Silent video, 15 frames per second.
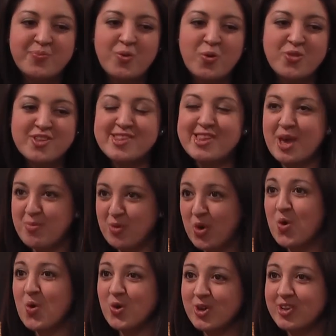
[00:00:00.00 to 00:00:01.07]
on the same
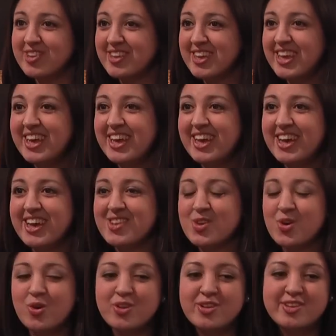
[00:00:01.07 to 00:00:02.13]
chord is
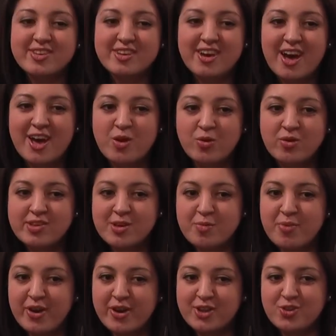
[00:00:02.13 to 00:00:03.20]
called, I always
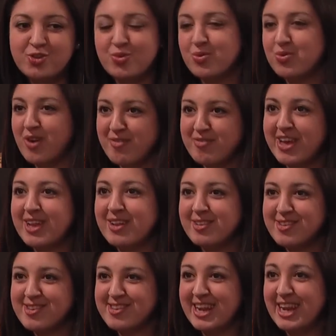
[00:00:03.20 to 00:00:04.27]
compare it to
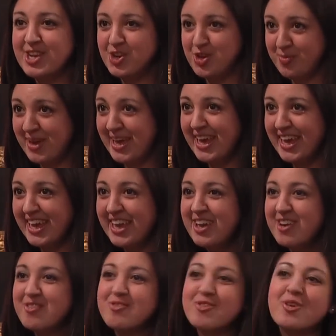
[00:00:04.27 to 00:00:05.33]
Ravel's Les Gibets
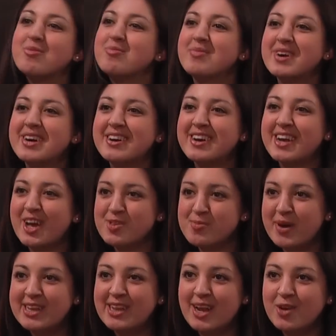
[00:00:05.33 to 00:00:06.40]
from
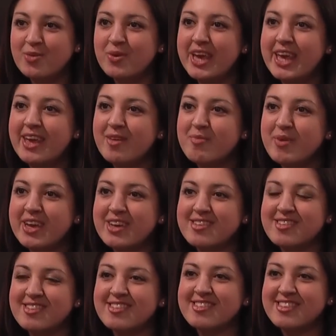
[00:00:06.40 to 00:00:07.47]
Gaspard de la Nuit, because
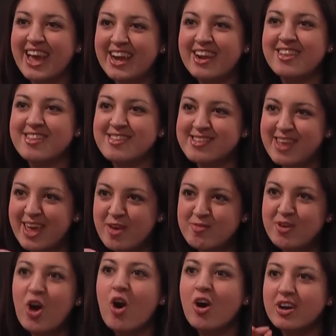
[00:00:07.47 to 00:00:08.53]
it's exactly the same
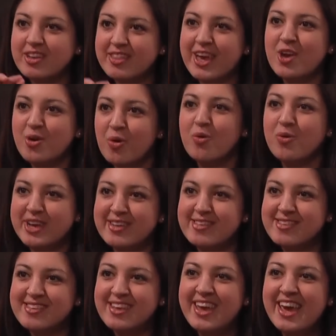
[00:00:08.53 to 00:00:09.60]
gong that you
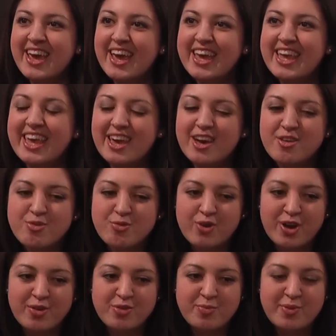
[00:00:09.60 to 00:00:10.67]
always hear
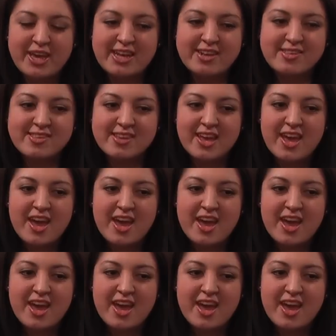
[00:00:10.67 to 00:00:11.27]
throughout the piece.